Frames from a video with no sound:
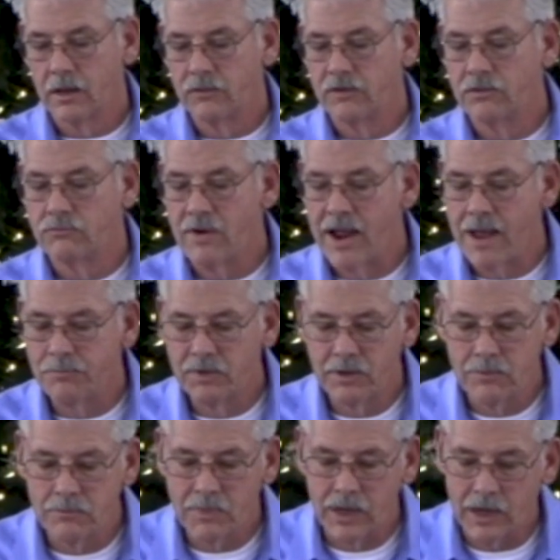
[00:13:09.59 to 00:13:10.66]
She wrapped
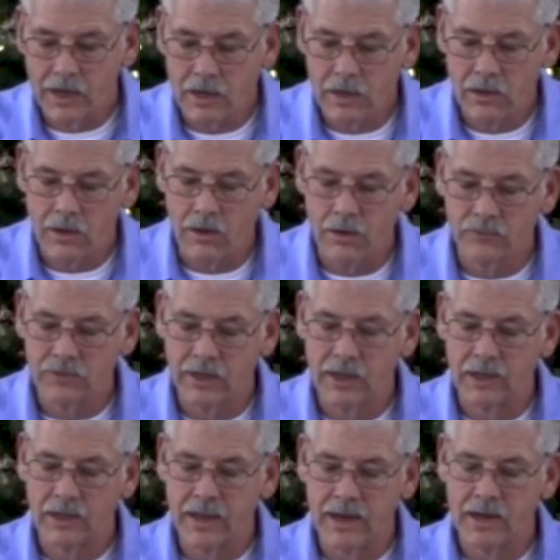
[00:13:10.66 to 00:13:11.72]
him in cloths
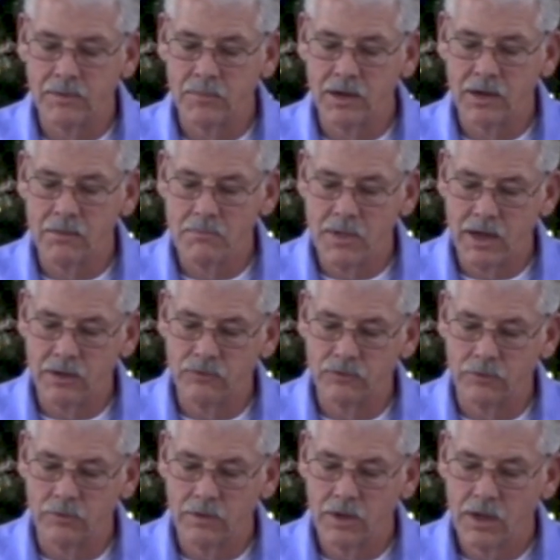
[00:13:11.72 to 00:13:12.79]
and laid him in a
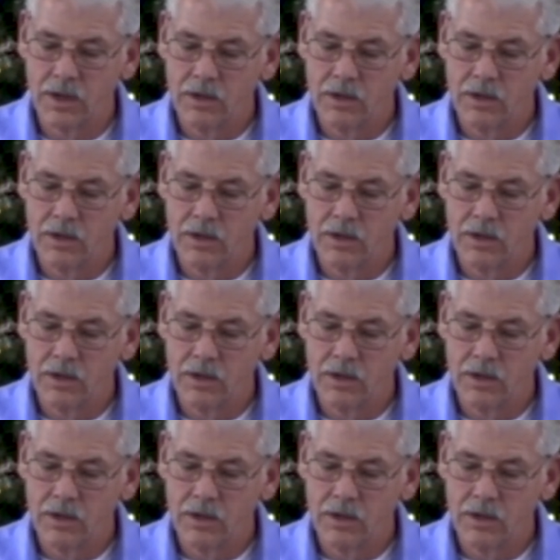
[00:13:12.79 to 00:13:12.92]
manger